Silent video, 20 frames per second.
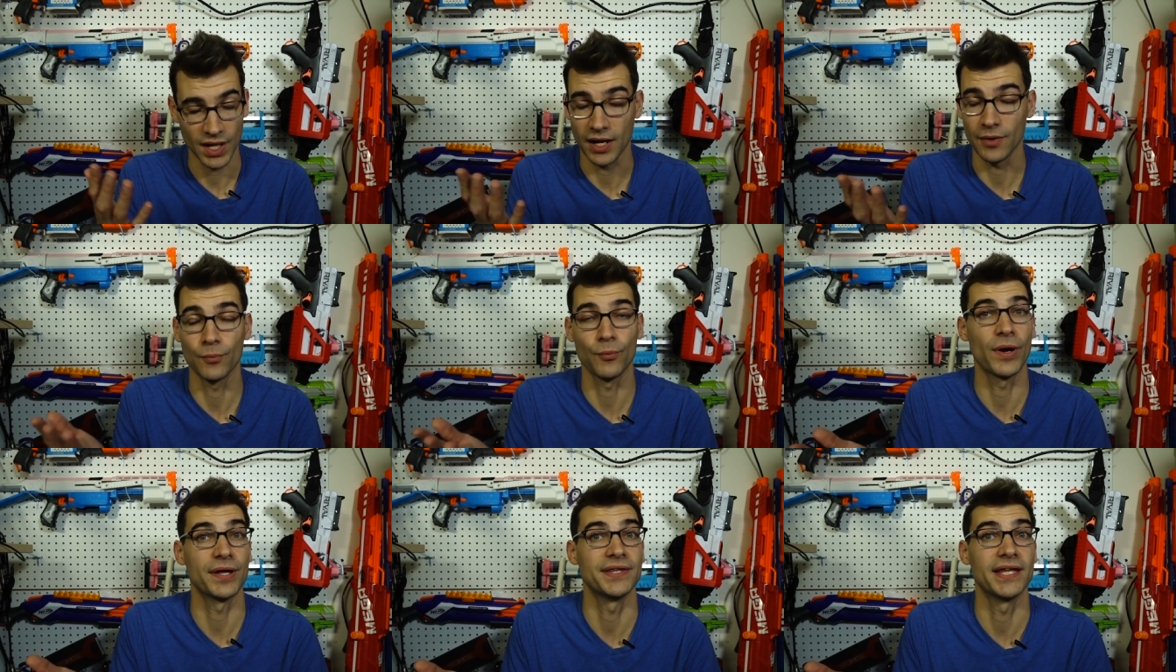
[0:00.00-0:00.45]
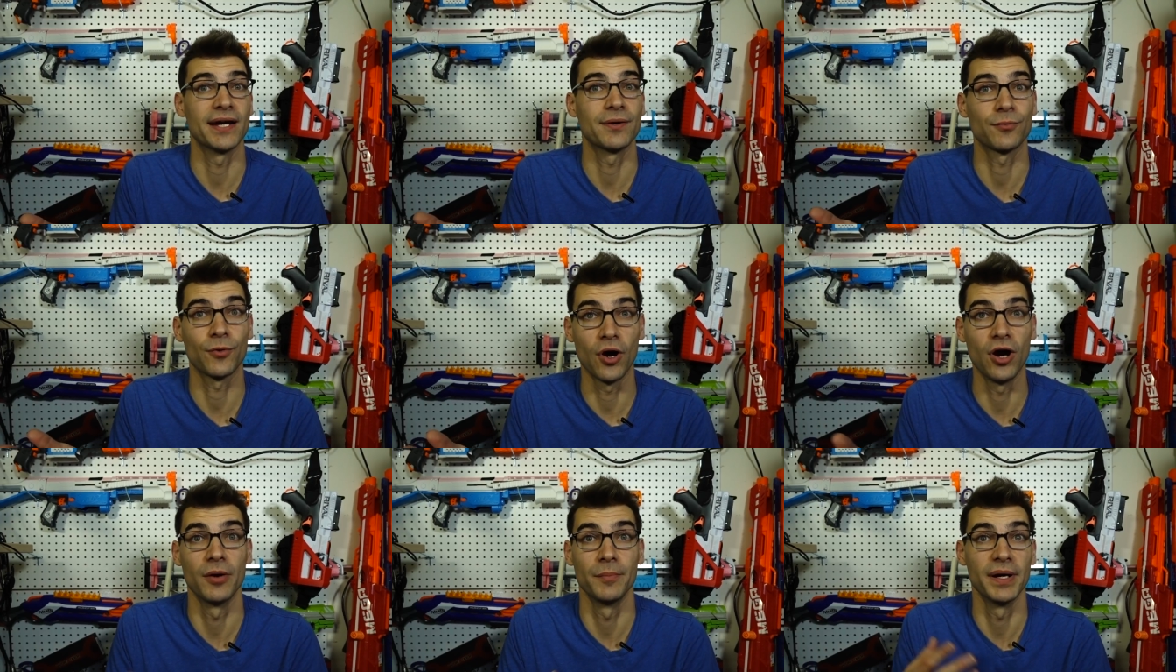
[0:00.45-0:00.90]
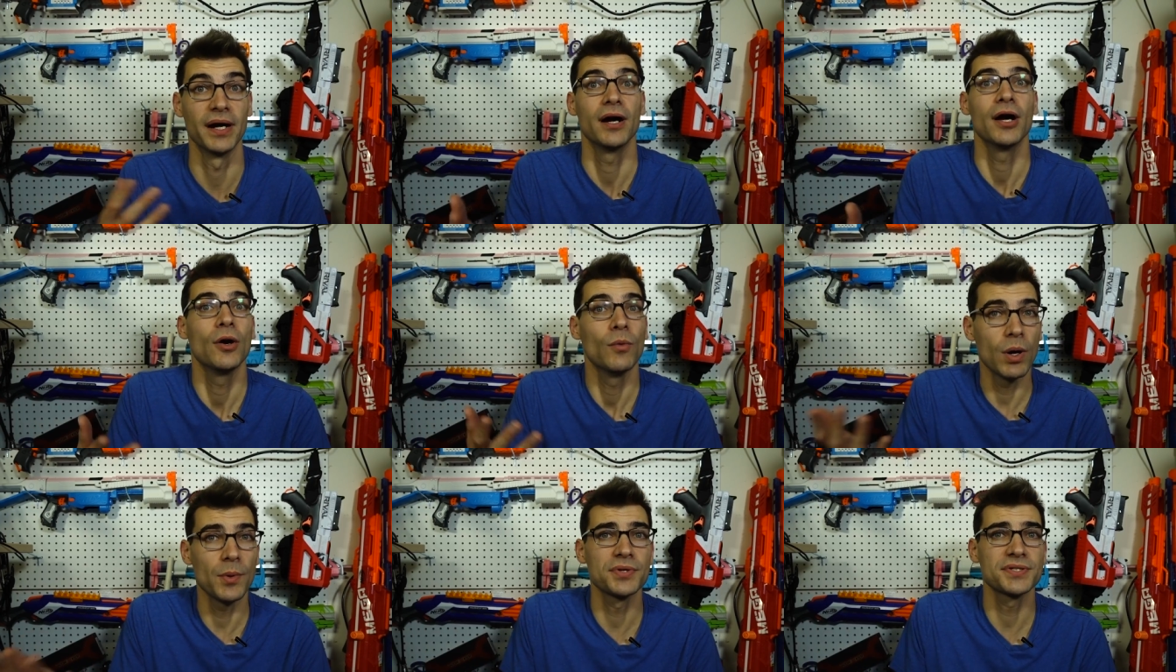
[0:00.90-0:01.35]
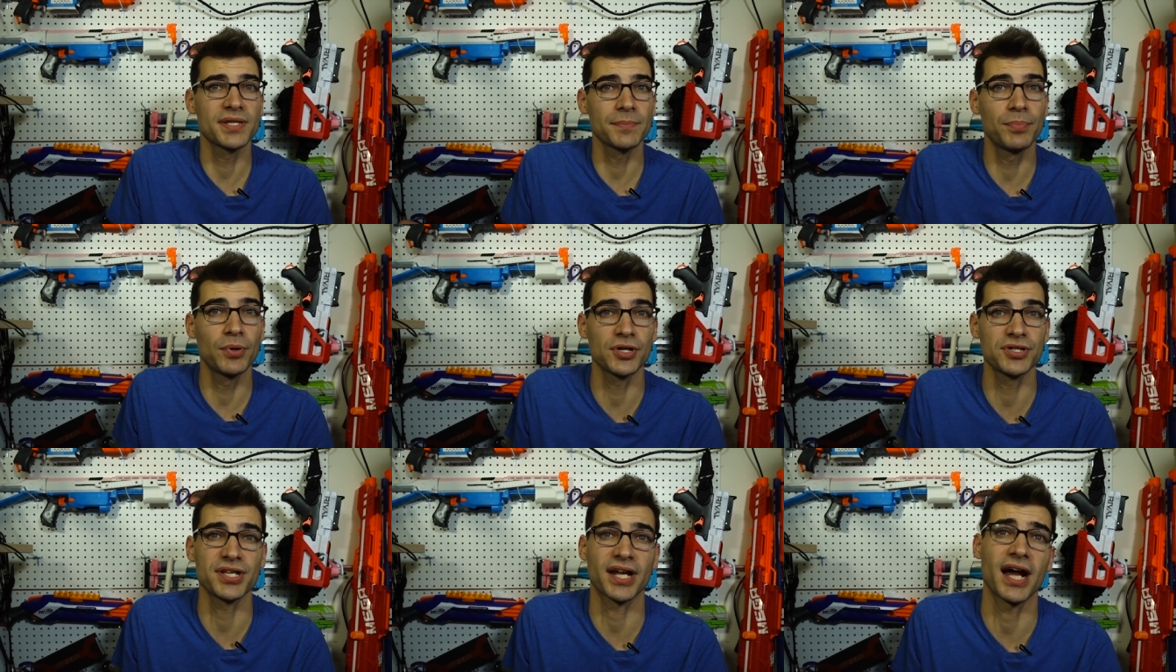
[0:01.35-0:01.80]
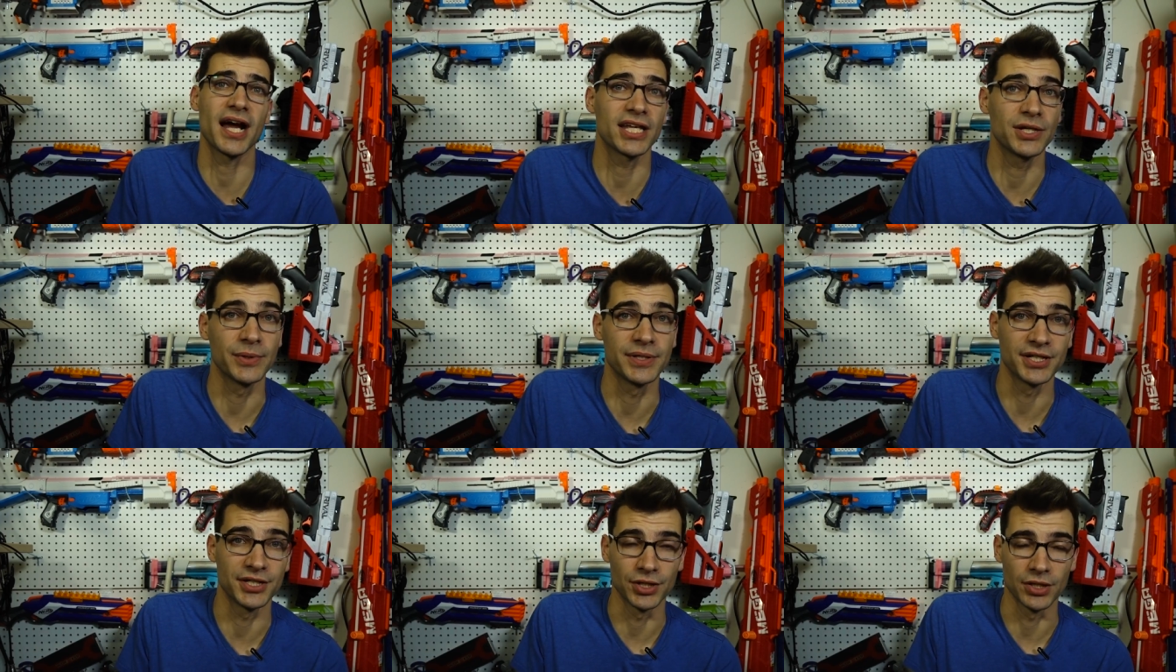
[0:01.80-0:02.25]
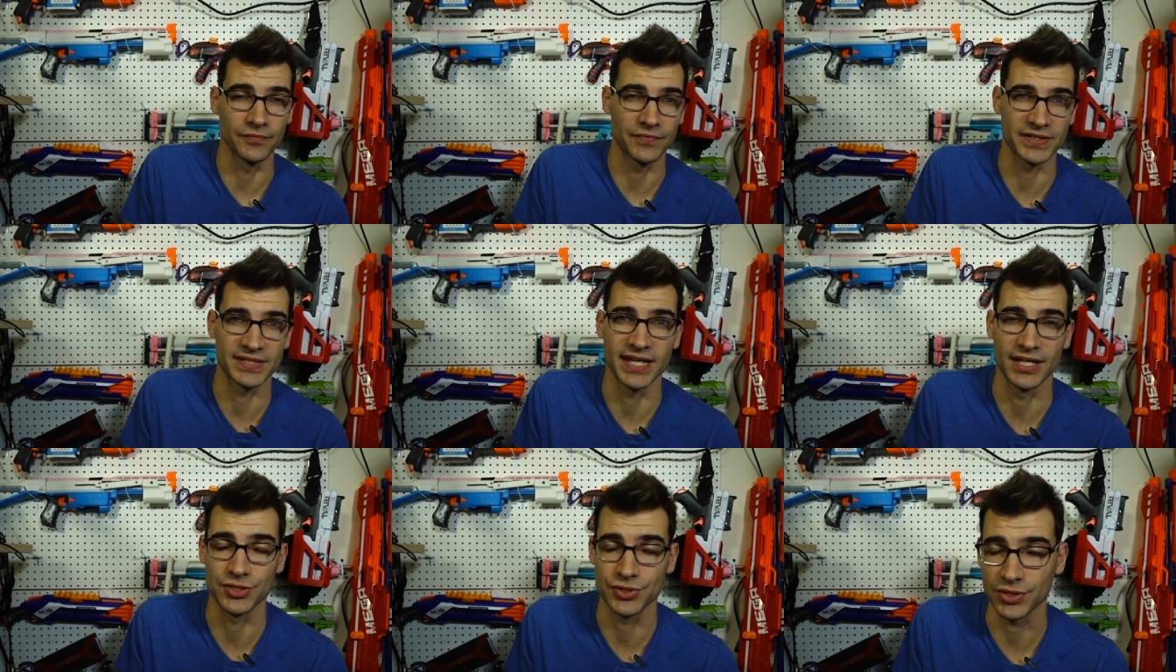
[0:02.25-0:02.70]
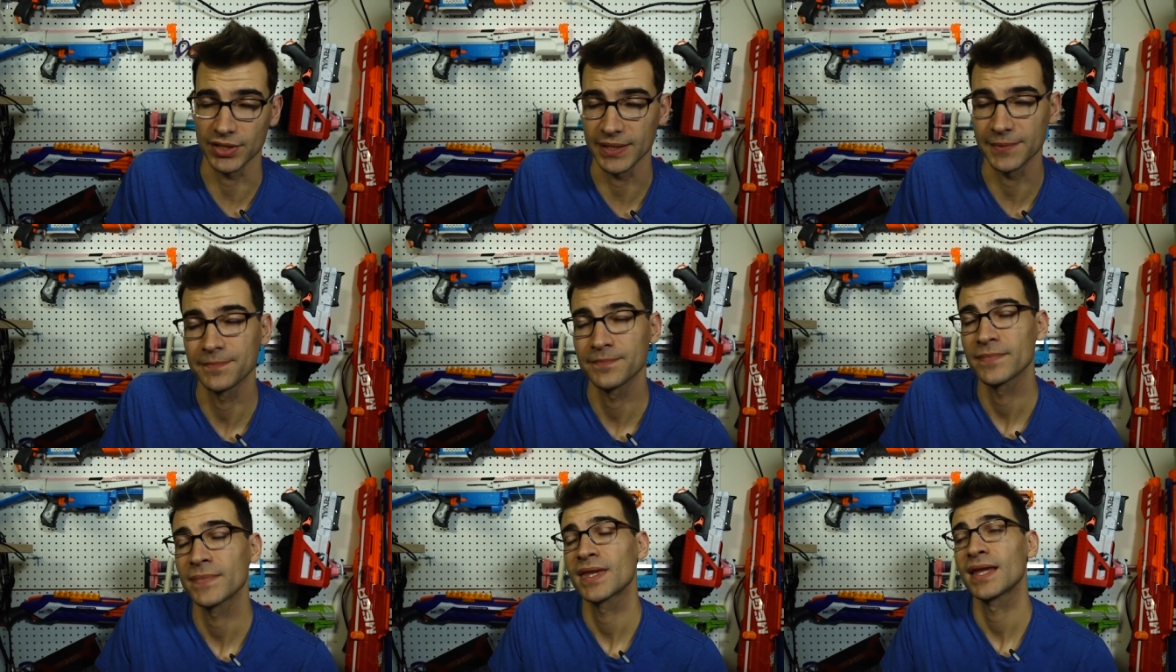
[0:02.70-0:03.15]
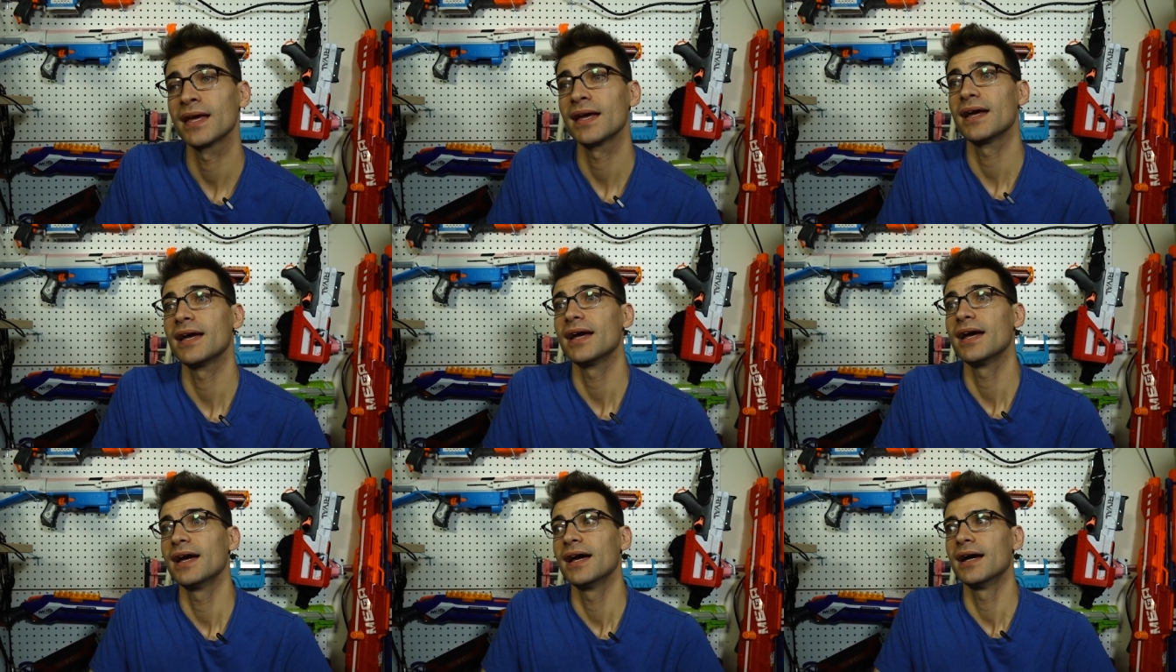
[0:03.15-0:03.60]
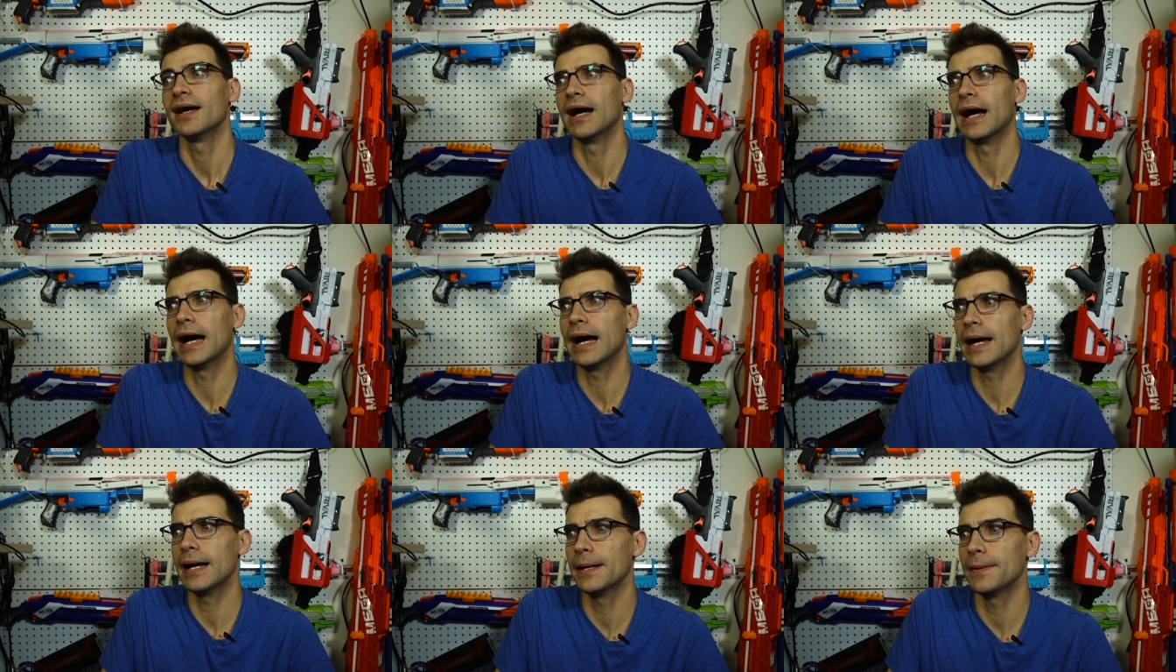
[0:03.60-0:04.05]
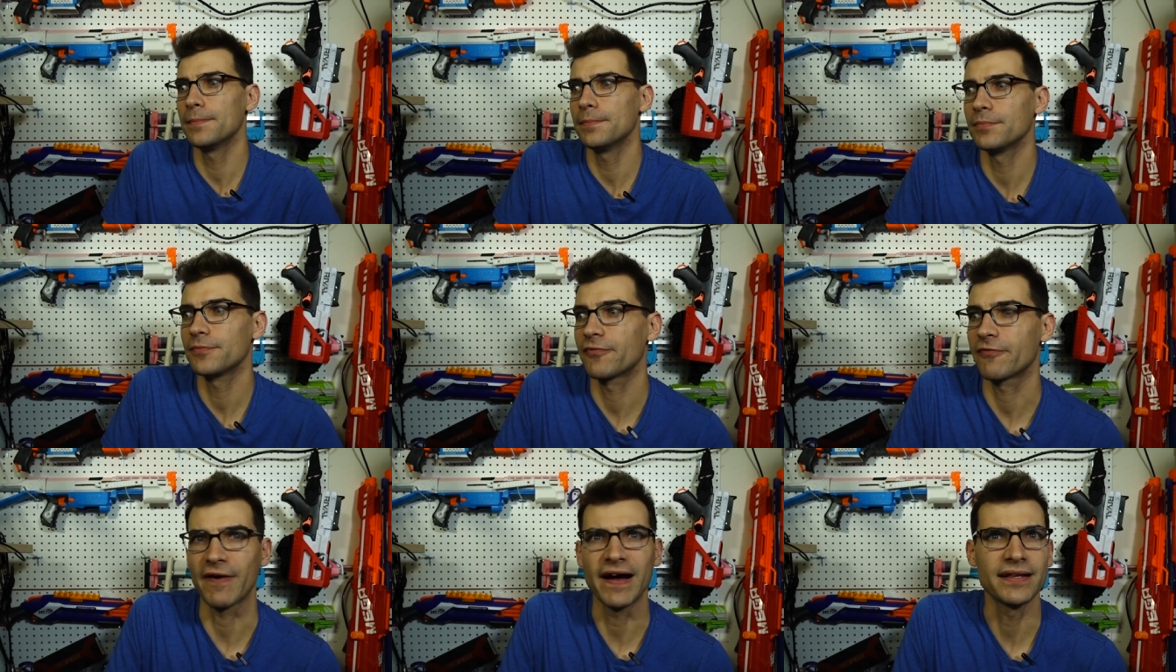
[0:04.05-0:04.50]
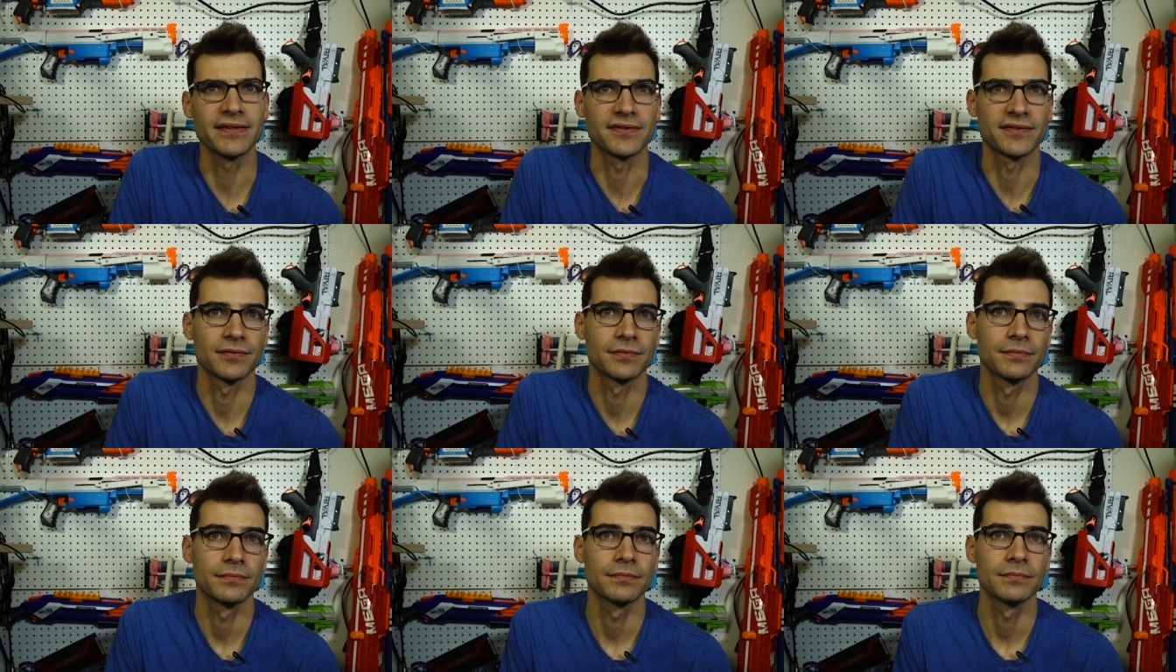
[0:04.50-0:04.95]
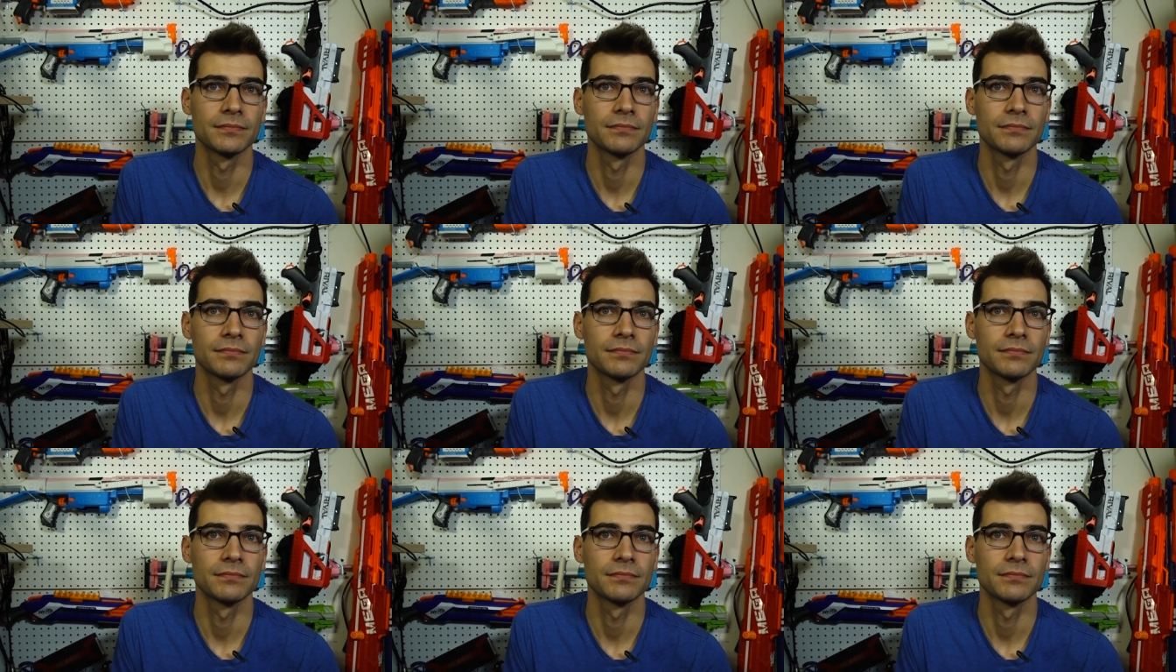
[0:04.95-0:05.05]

I read that wrong, but what was the push that got you into Nerf essentially? Um, friends.